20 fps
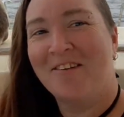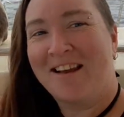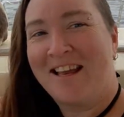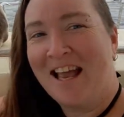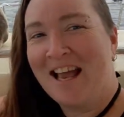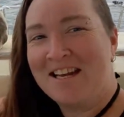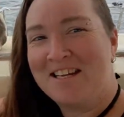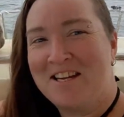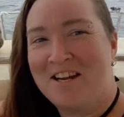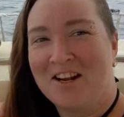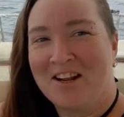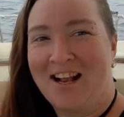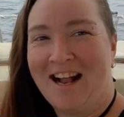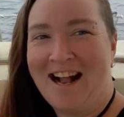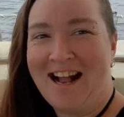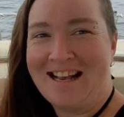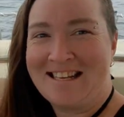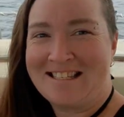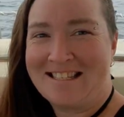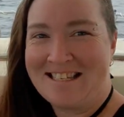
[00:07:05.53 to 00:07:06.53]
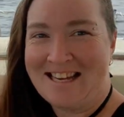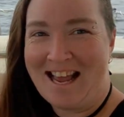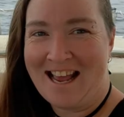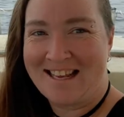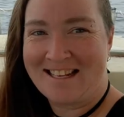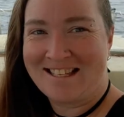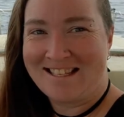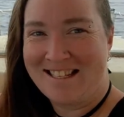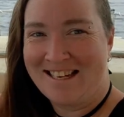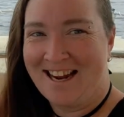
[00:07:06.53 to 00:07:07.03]
we'll catch you guys
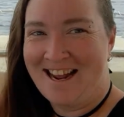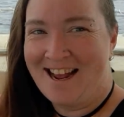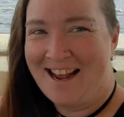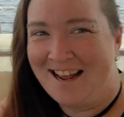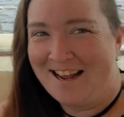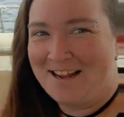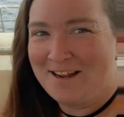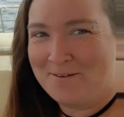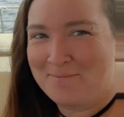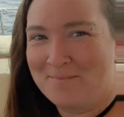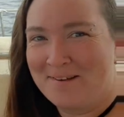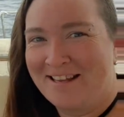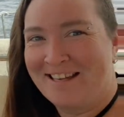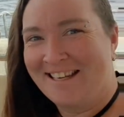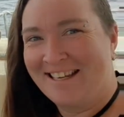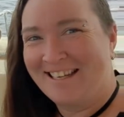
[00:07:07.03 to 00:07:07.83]
next time.